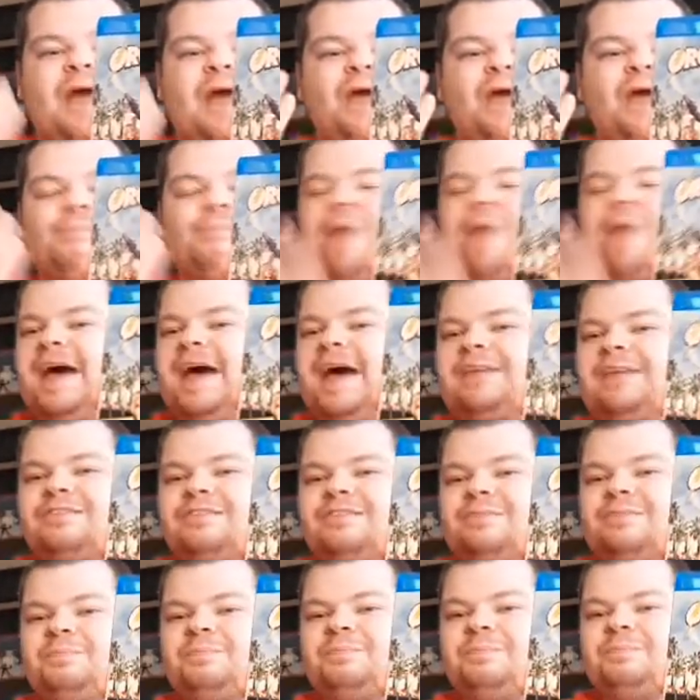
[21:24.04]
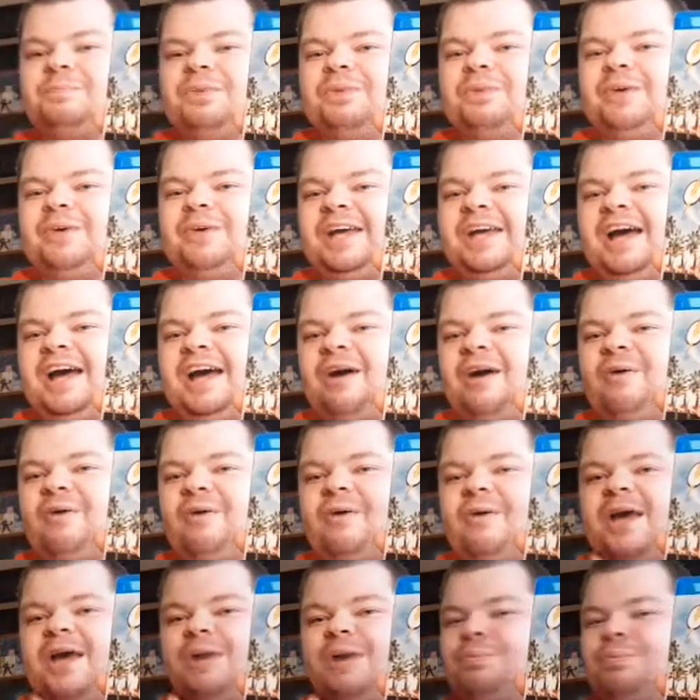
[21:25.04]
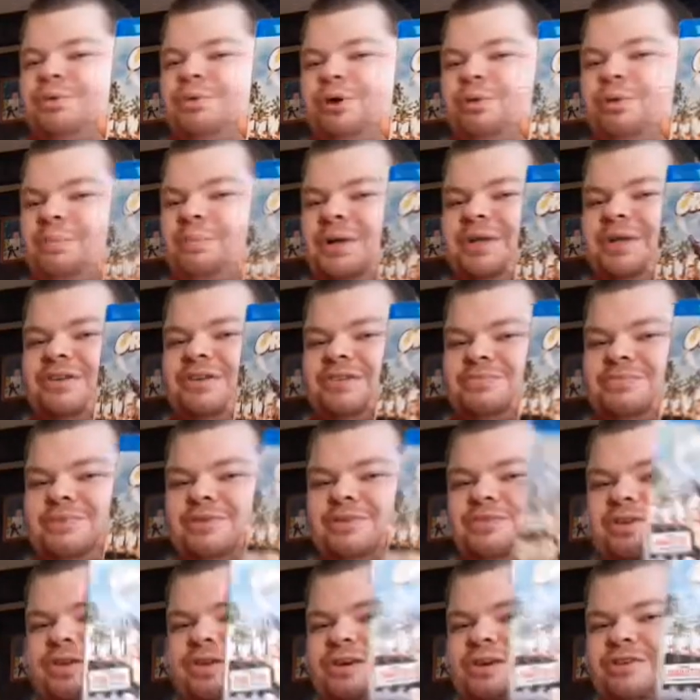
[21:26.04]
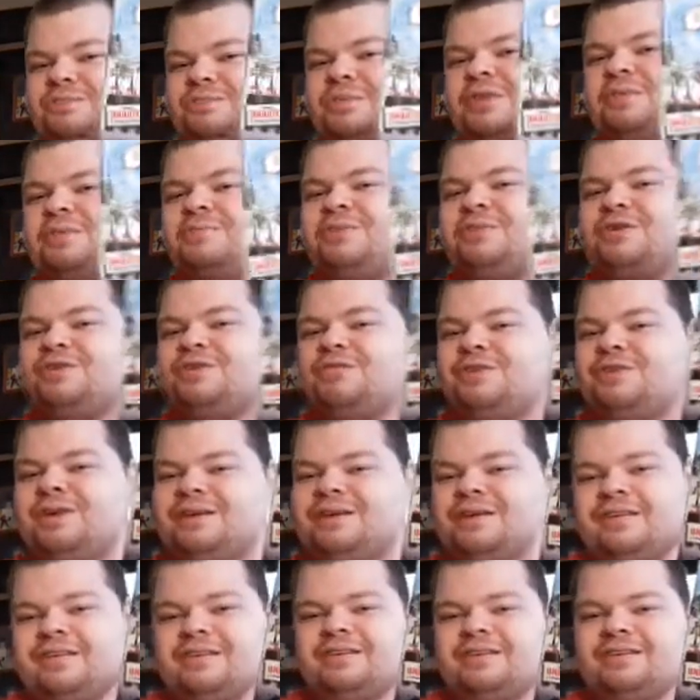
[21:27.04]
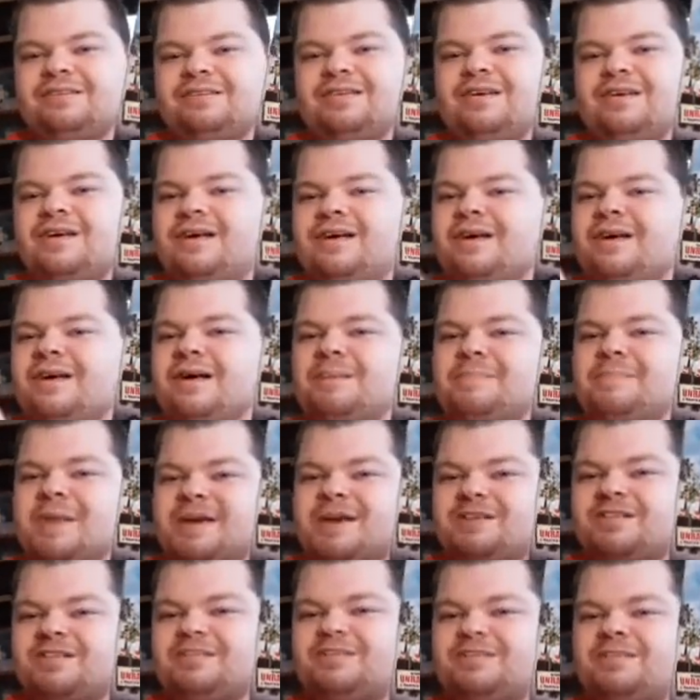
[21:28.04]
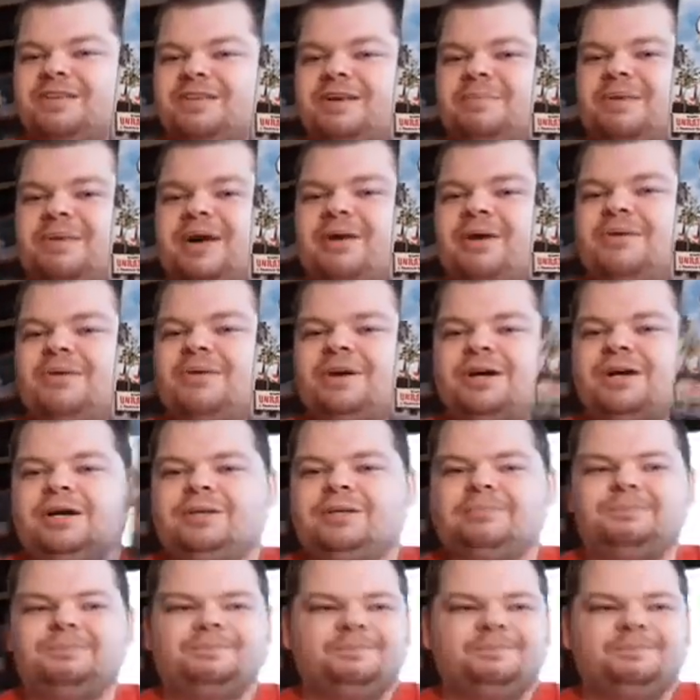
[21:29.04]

bad this, how inappropriate this movie is, but the movie is basically about,